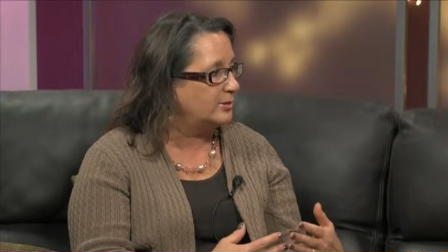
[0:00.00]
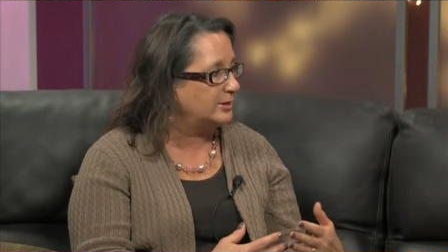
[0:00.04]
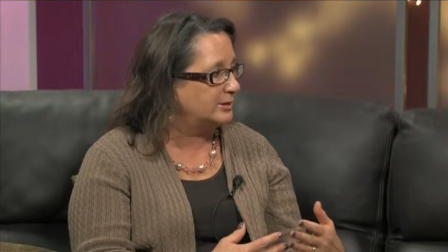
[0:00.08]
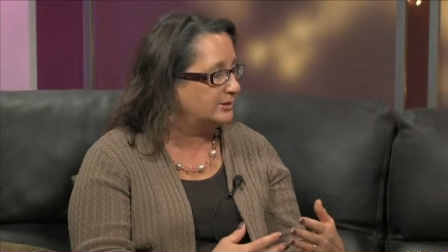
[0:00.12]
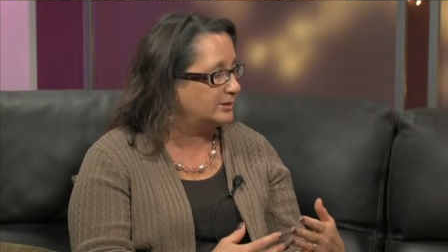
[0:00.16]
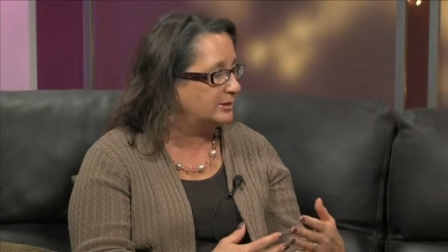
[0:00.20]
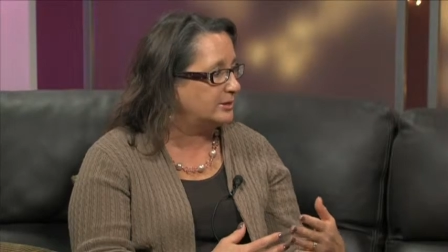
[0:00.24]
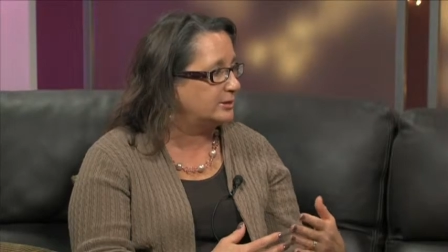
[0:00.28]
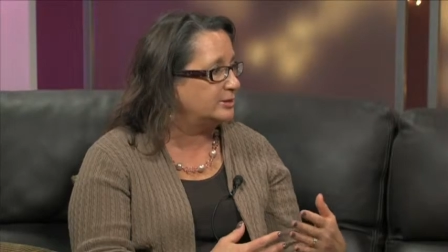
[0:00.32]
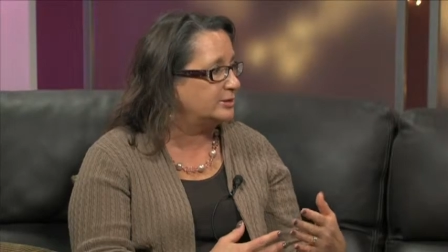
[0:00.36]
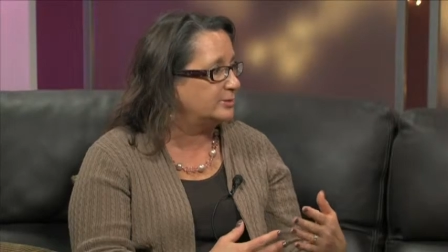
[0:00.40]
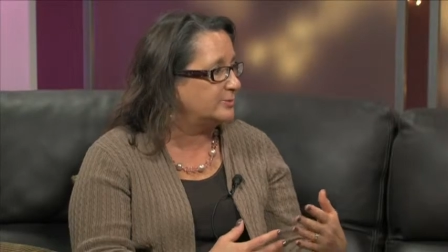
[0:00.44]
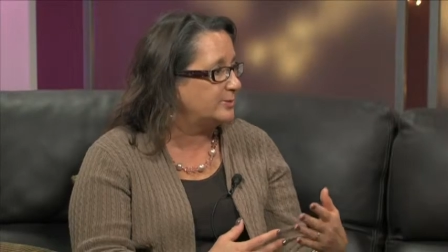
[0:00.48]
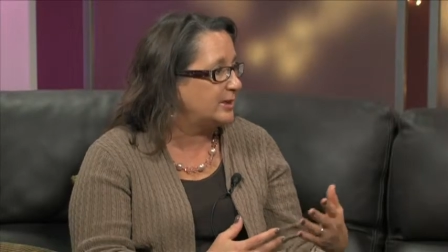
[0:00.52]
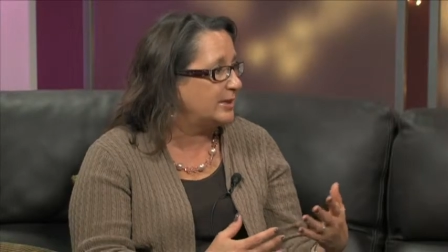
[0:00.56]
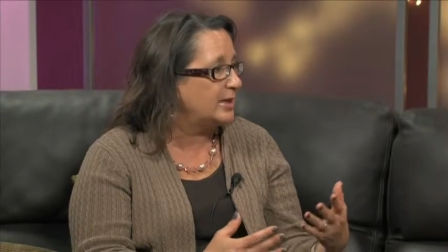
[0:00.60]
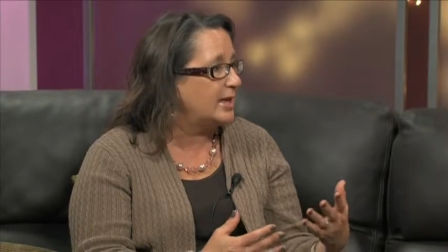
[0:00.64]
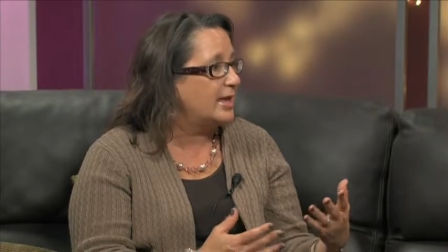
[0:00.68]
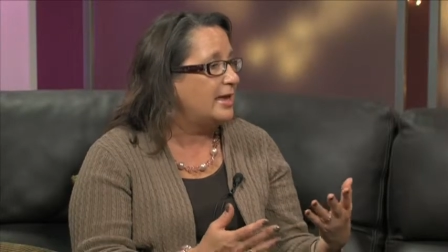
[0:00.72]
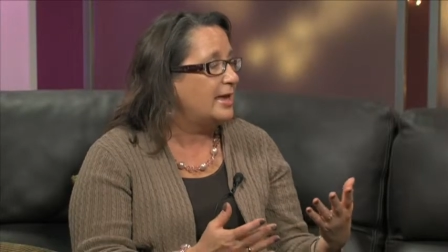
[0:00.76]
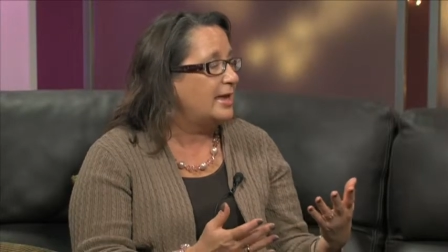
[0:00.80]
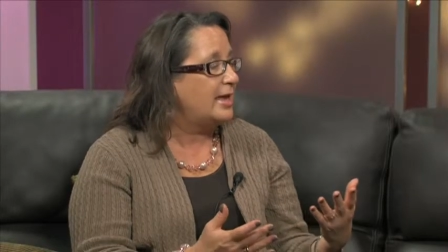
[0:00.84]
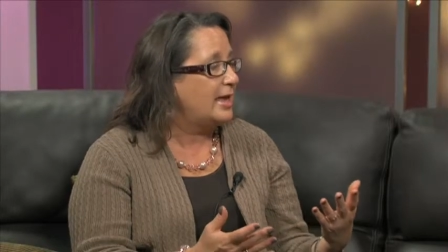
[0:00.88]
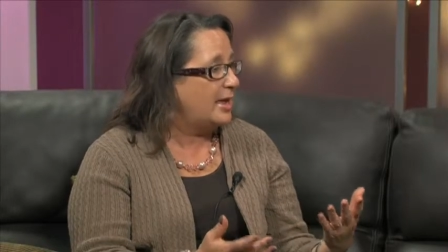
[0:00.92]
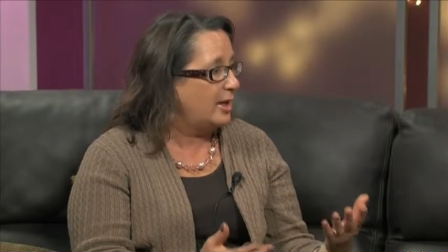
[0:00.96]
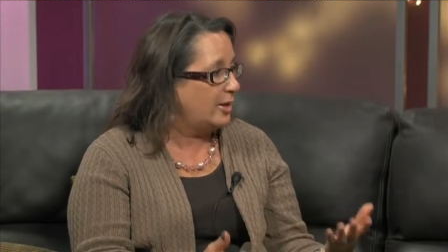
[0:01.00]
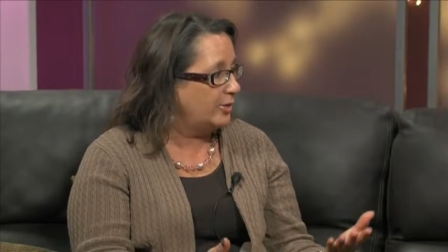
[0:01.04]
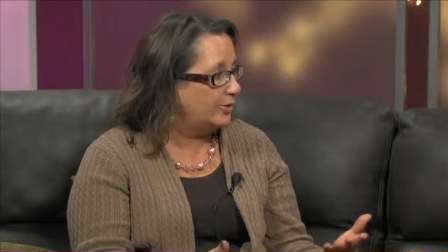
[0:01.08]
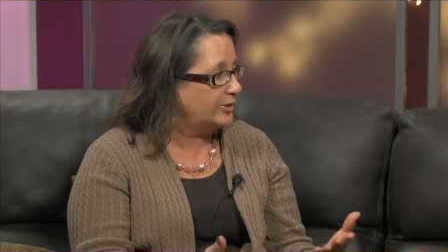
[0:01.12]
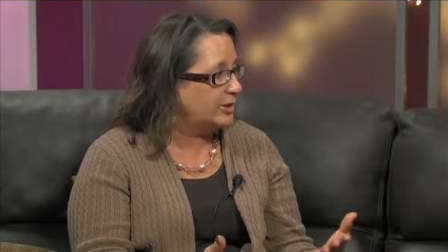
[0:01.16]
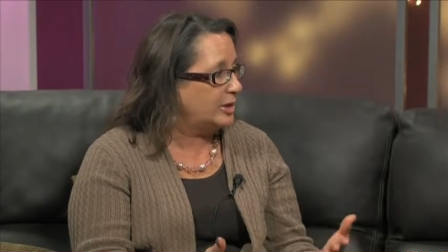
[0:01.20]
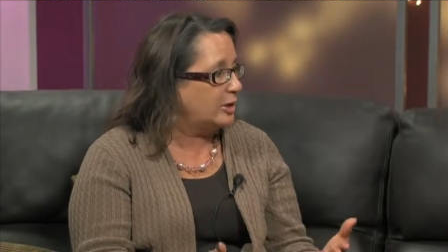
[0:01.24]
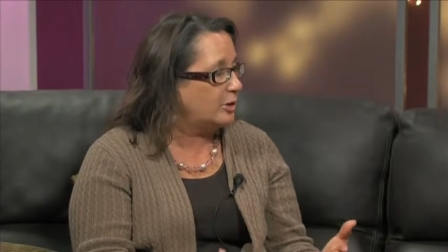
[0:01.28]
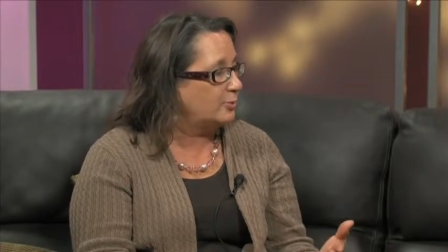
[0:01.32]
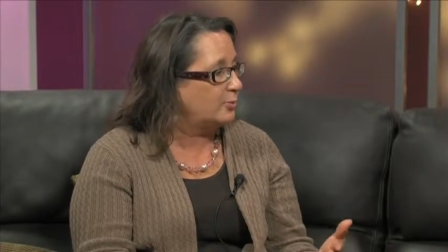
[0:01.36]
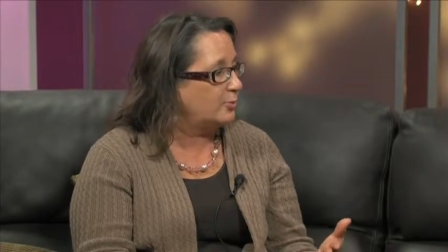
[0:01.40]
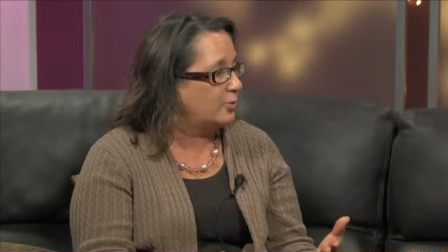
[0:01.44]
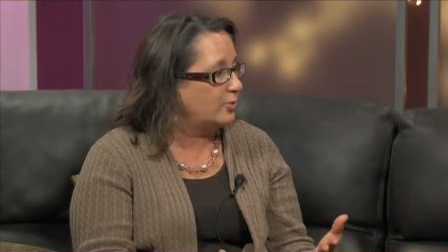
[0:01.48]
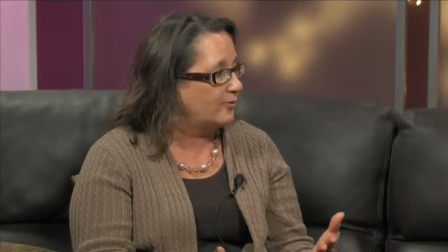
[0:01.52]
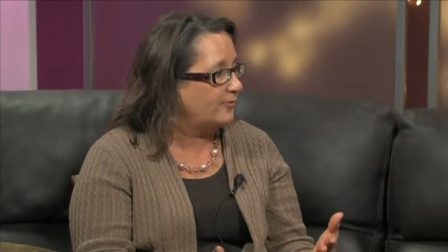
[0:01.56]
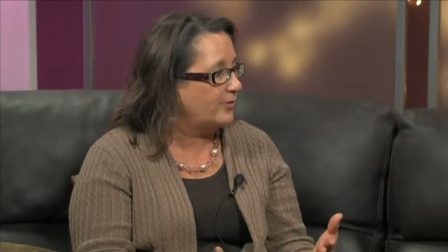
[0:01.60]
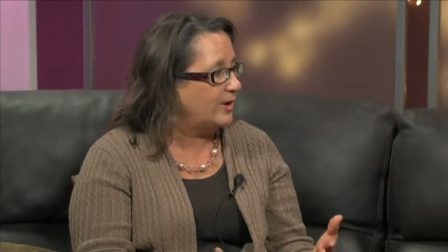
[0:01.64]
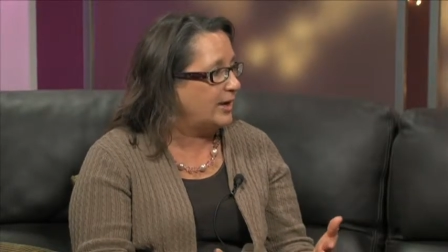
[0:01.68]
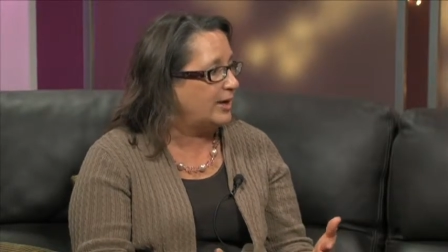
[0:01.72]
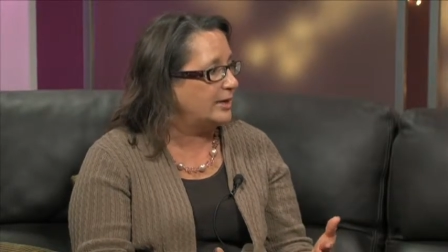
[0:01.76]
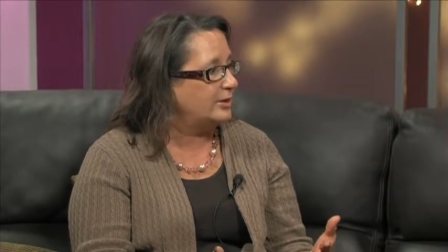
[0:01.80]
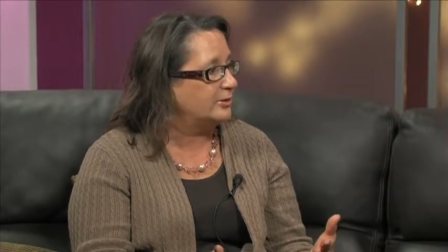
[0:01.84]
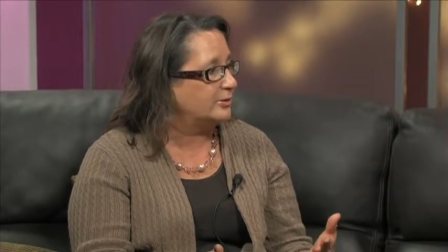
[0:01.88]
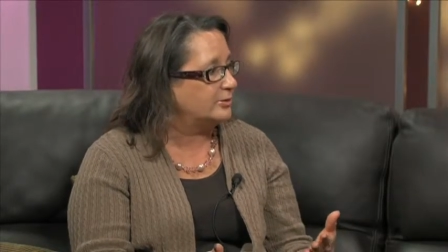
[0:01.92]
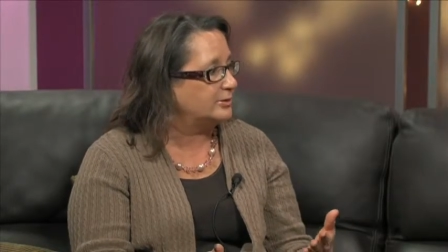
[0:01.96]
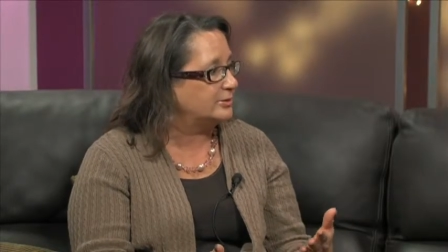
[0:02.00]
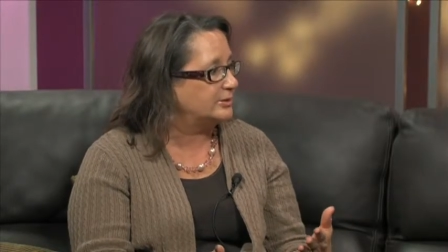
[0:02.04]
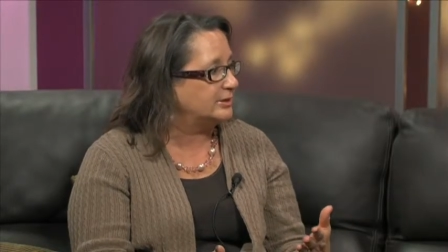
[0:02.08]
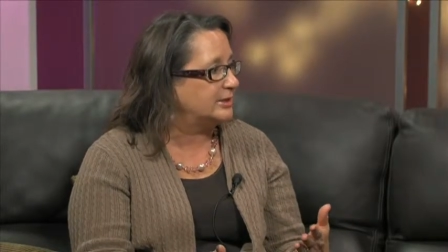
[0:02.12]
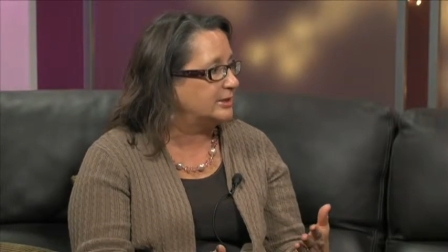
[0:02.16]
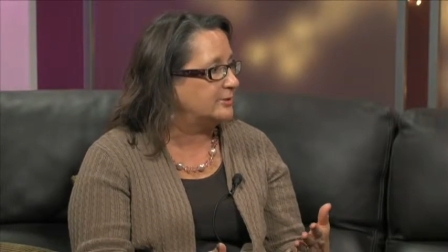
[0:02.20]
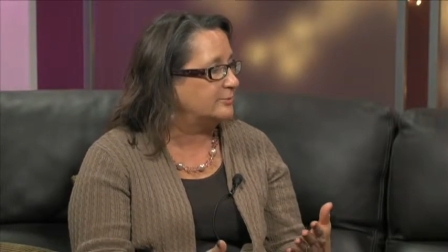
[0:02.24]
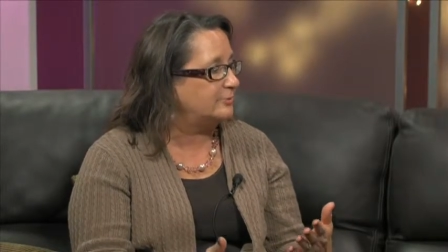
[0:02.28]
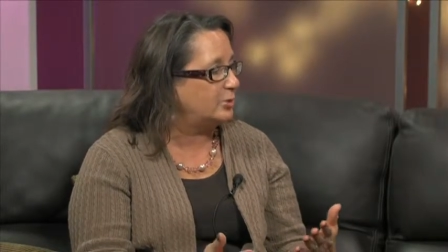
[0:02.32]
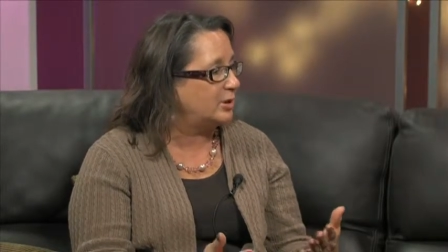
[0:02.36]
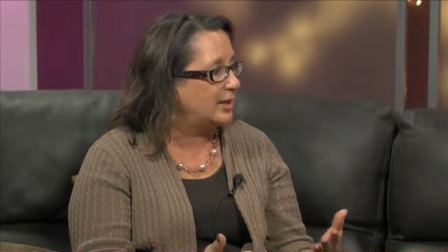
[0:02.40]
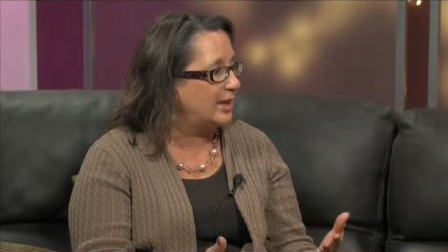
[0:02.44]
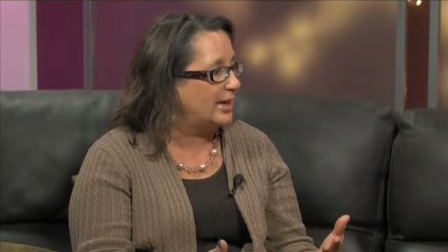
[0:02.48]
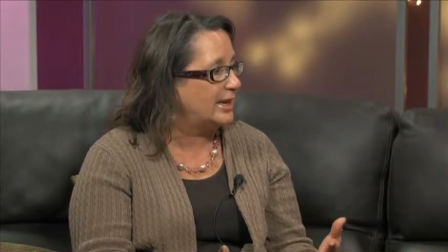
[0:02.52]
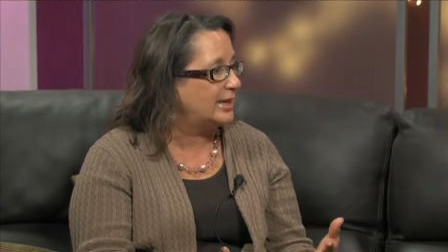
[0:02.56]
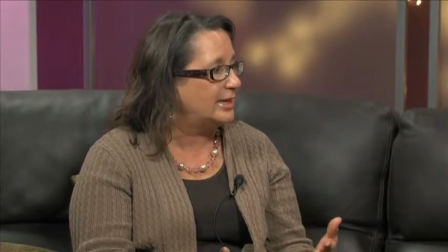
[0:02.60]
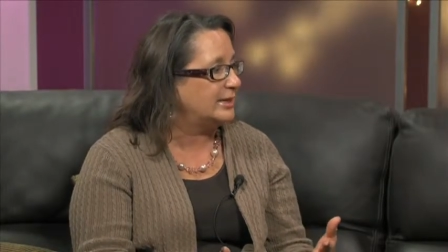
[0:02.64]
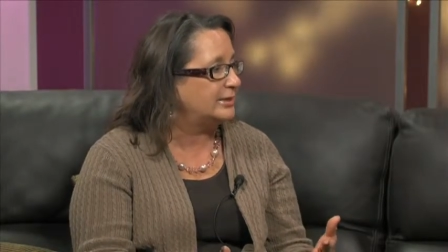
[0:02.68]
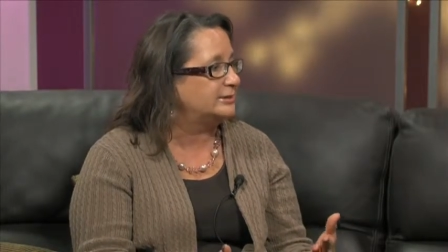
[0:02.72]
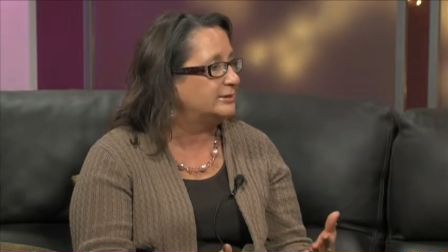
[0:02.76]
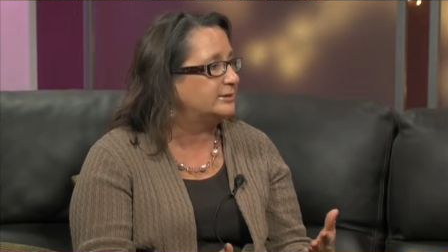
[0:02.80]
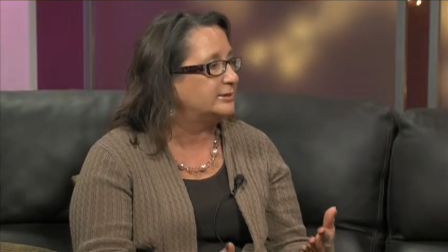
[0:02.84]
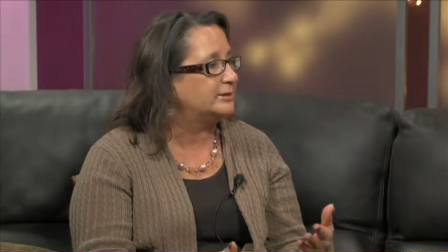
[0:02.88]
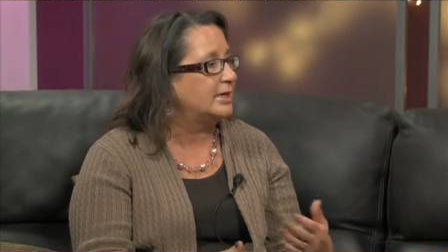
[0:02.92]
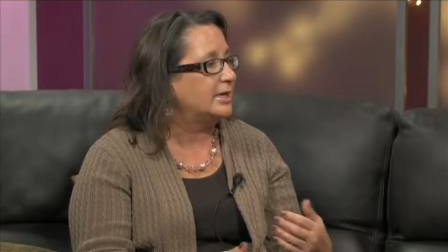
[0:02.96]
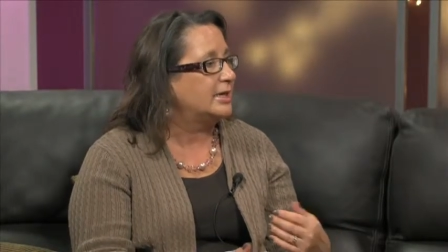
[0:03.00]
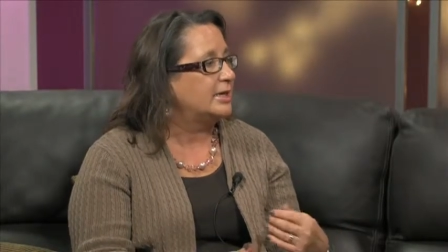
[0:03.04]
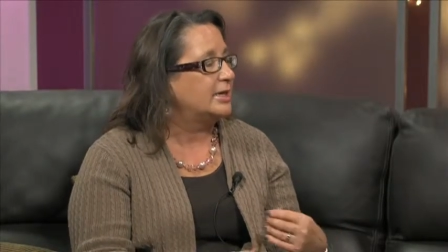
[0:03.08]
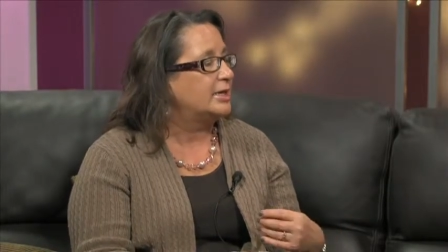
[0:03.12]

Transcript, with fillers: excuse me, healthcare providers and plans